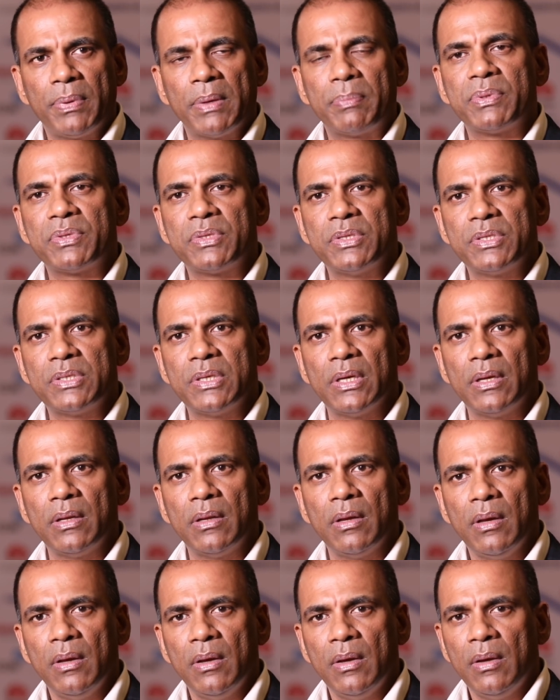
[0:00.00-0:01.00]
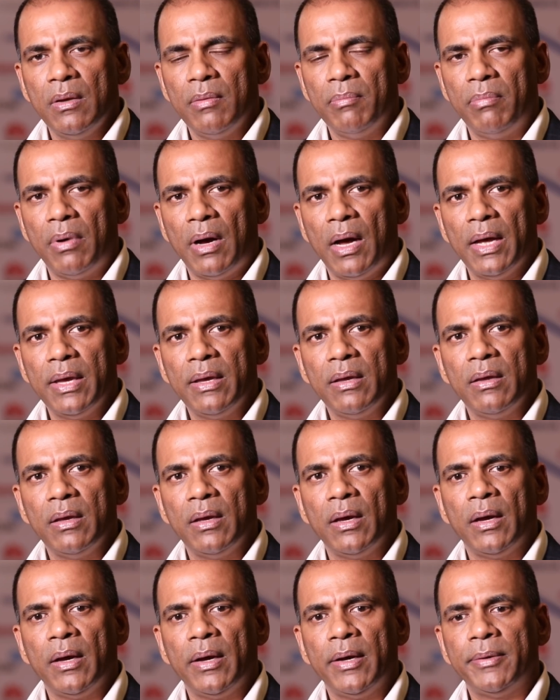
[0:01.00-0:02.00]
proposition
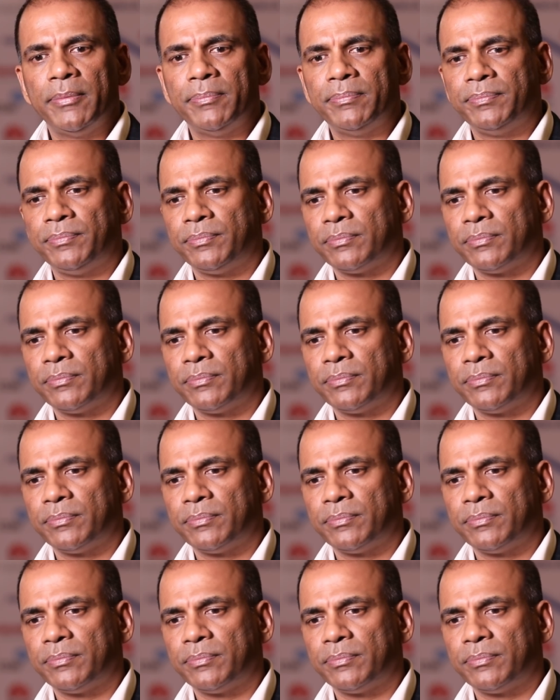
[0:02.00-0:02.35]
by